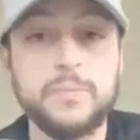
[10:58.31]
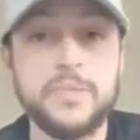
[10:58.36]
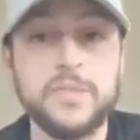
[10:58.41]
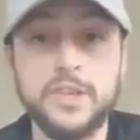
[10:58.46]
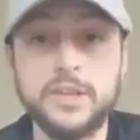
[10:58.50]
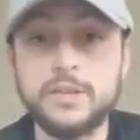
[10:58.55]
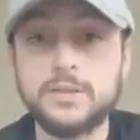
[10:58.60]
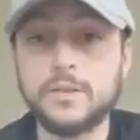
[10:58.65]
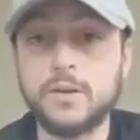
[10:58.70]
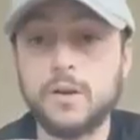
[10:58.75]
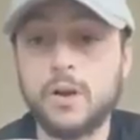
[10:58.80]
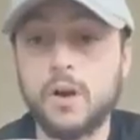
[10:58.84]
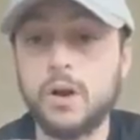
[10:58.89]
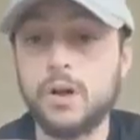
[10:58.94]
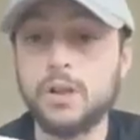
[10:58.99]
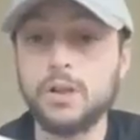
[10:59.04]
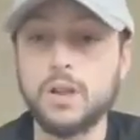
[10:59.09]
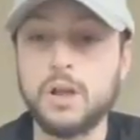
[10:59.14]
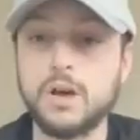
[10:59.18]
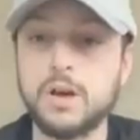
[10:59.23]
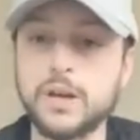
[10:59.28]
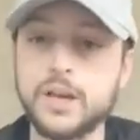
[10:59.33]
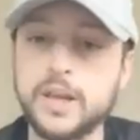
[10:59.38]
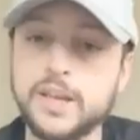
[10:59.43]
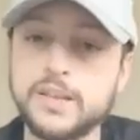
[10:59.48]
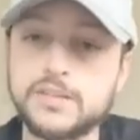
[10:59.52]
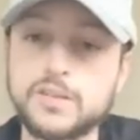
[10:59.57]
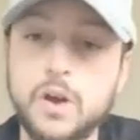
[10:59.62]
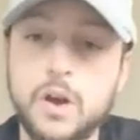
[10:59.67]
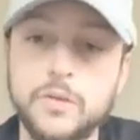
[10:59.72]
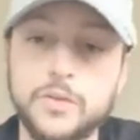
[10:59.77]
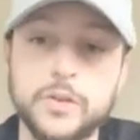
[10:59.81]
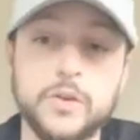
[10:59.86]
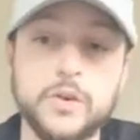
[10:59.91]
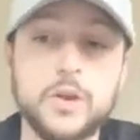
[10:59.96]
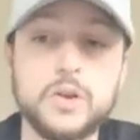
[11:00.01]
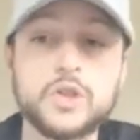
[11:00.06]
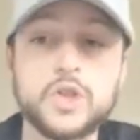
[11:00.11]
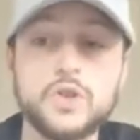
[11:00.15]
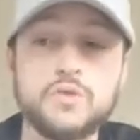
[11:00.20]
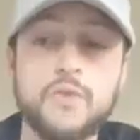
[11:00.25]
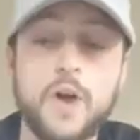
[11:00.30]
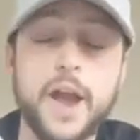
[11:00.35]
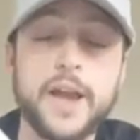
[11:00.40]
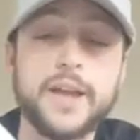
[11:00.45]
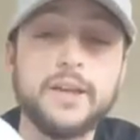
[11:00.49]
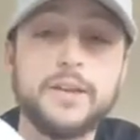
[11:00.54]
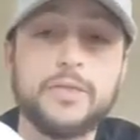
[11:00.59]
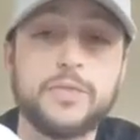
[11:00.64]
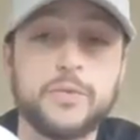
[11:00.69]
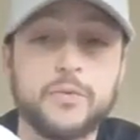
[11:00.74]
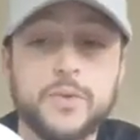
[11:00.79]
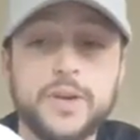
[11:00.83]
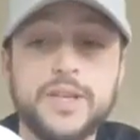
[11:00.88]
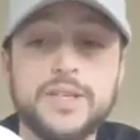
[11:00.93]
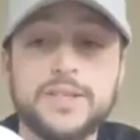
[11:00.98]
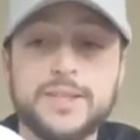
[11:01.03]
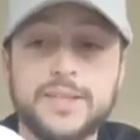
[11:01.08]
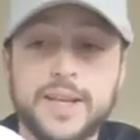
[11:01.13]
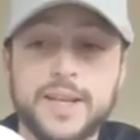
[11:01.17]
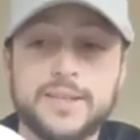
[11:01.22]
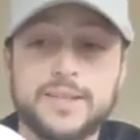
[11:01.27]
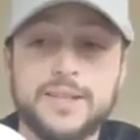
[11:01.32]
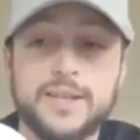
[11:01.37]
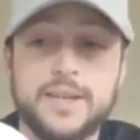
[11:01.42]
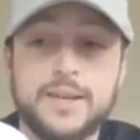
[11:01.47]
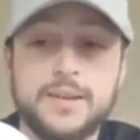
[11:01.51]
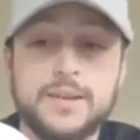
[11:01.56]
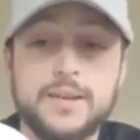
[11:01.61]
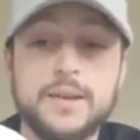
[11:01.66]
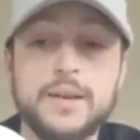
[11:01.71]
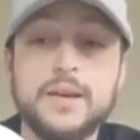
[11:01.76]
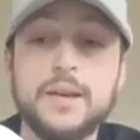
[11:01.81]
This, all along, it's called the Nurture Right 360.